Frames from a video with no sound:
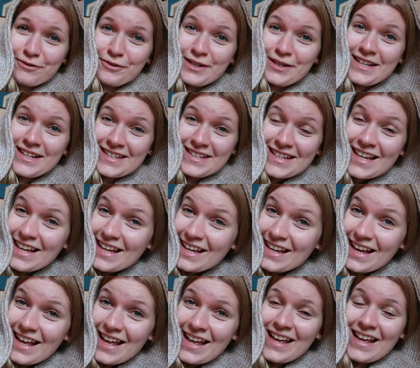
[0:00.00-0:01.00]

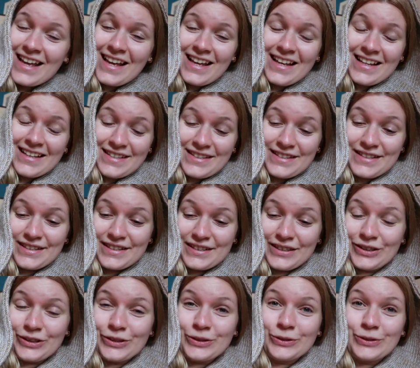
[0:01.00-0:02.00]
freezing.
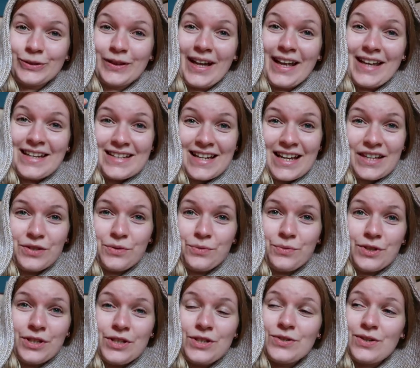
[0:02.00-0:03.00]
So, and I don't
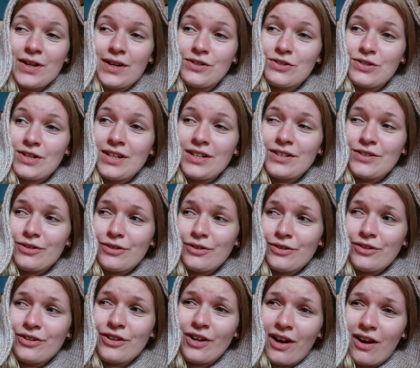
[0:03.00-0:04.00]
want to actually
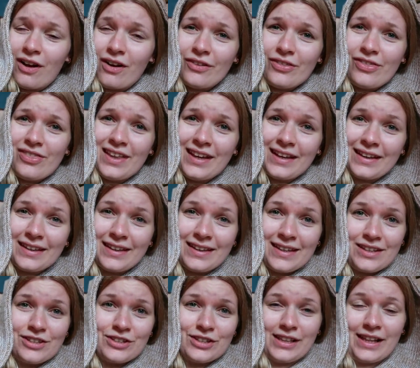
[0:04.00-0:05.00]
turn on the
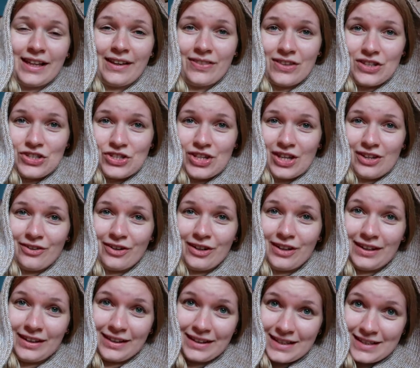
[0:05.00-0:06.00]
heater, like the
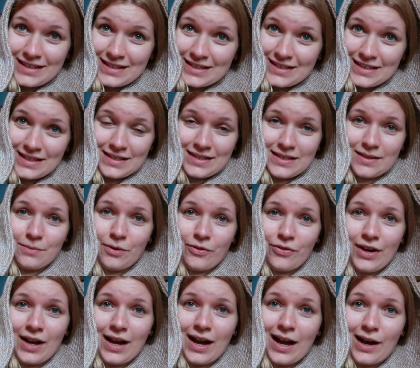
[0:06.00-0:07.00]
general heat system of
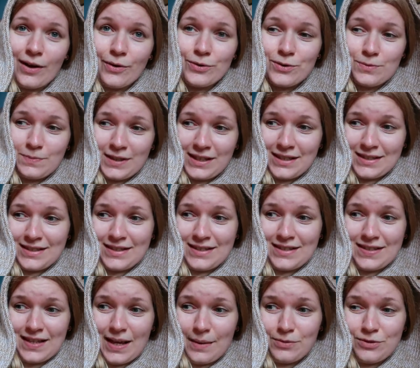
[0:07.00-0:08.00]
the house, because
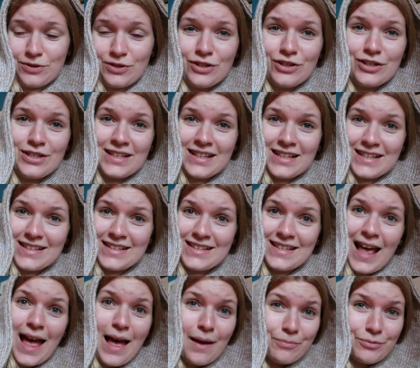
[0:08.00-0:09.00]
it's absurd.
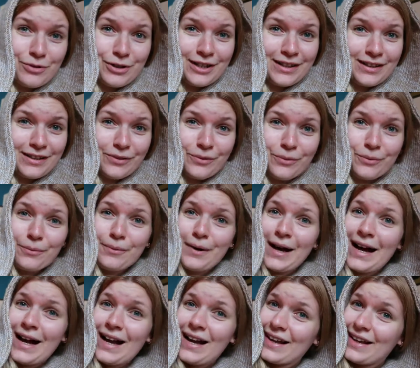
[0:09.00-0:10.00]
It's April.
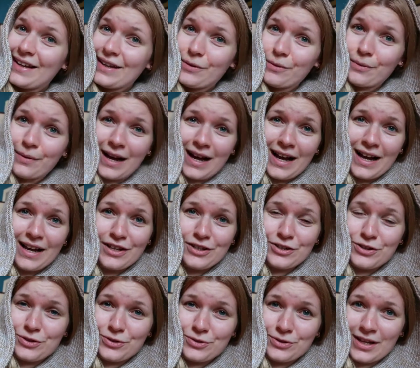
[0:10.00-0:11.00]
Why
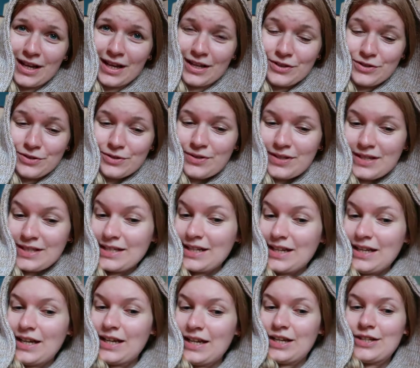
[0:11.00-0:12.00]
should I do it?
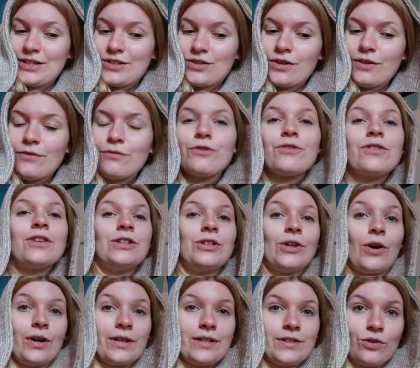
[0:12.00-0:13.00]
Sorry for the
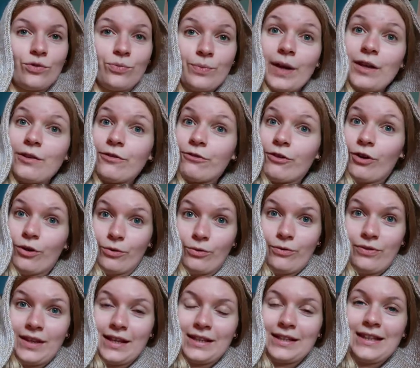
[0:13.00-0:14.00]
noise of my
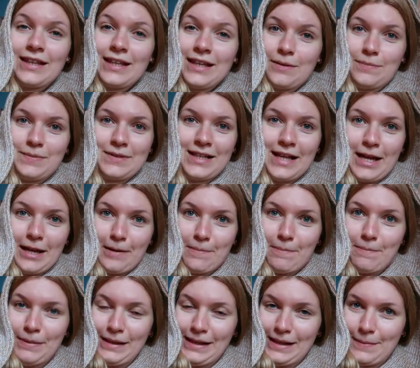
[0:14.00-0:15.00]
phone that keeps like
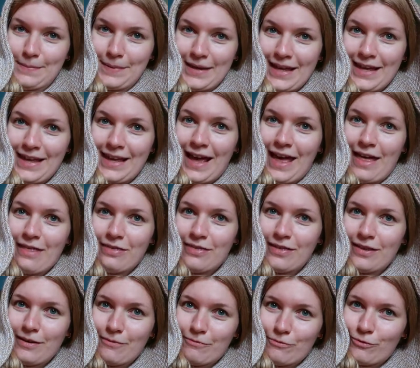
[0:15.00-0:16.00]
bleeping
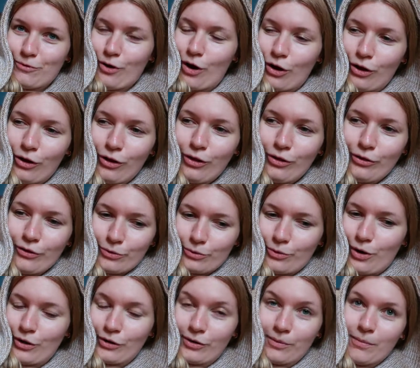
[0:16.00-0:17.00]
at all the
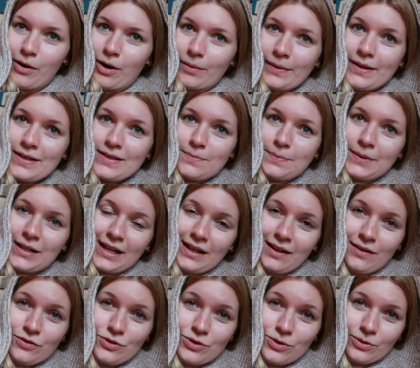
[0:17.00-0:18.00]
wrong moments, but I
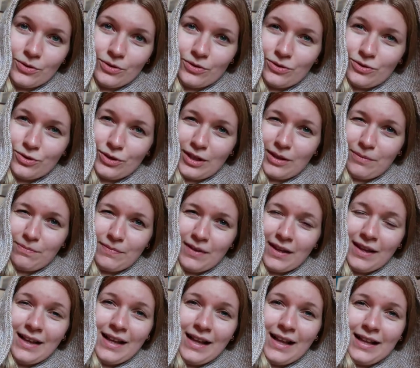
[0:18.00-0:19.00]
have to keep
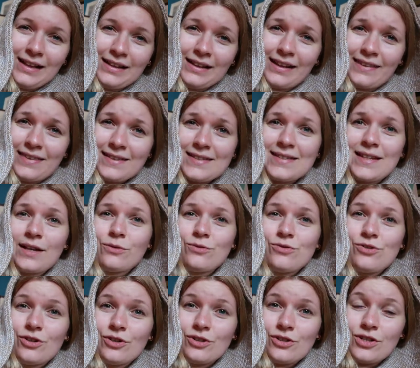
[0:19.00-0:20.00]
like the sound
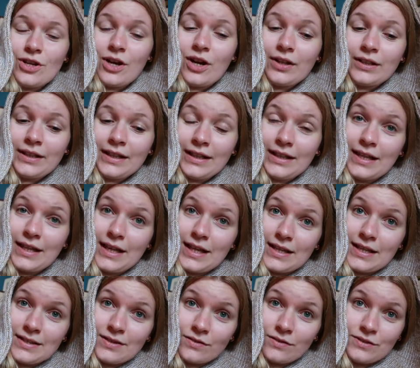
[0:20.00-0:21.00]
turned on in
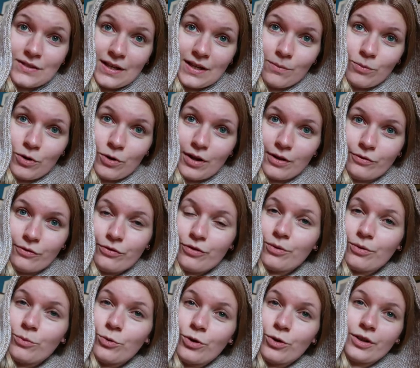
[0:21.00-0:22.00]
case of someone
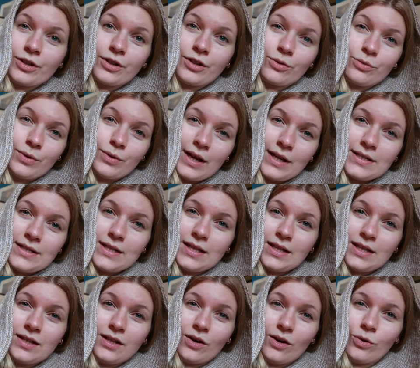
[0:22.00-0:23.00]
from work
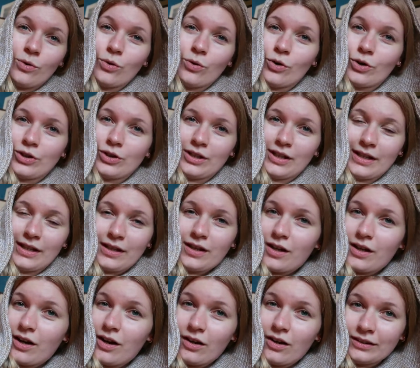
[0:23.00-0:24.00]
writing or
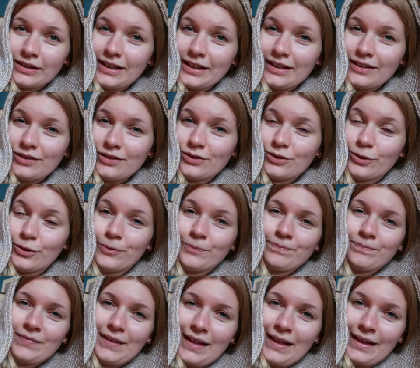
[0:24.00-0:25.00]
like calling. So